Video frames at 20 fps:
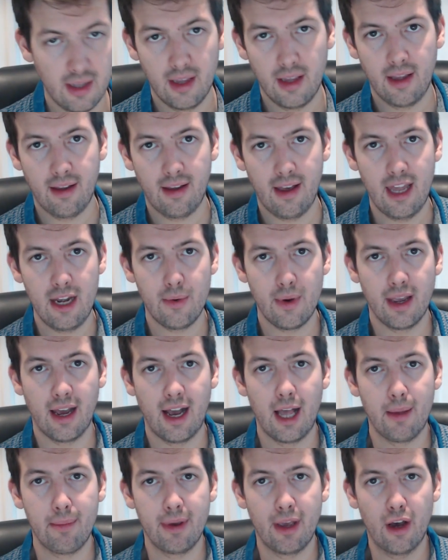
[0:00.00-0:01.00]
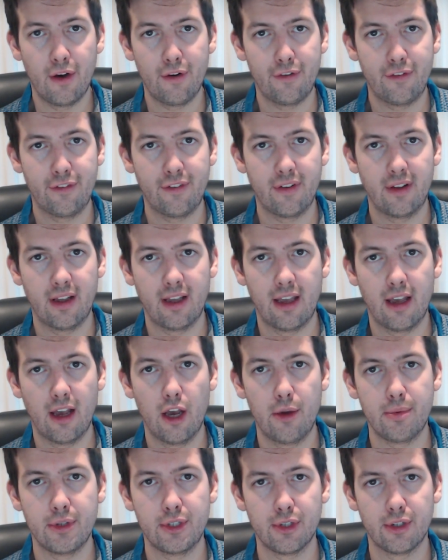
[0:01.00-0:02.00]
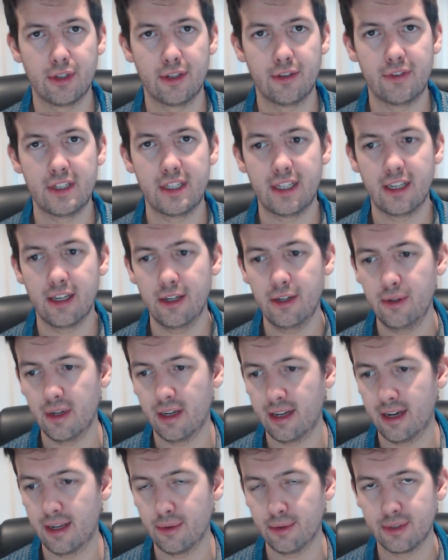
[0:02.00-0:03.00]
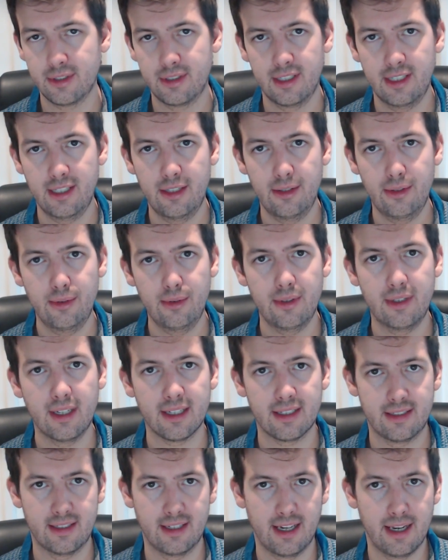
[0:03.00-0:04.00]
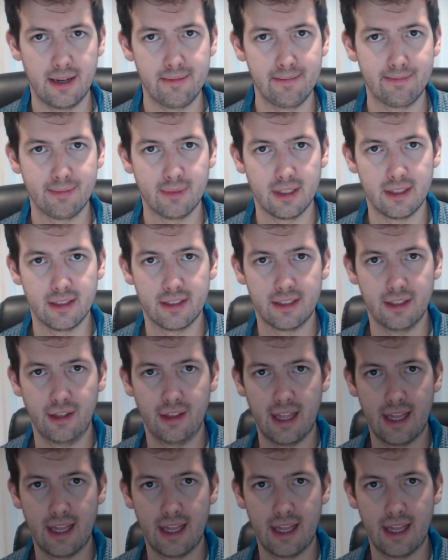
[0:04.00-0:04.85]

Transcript: Anyway, I'll be off. I hope you enjoyed the video, and I will see you next time. Until then.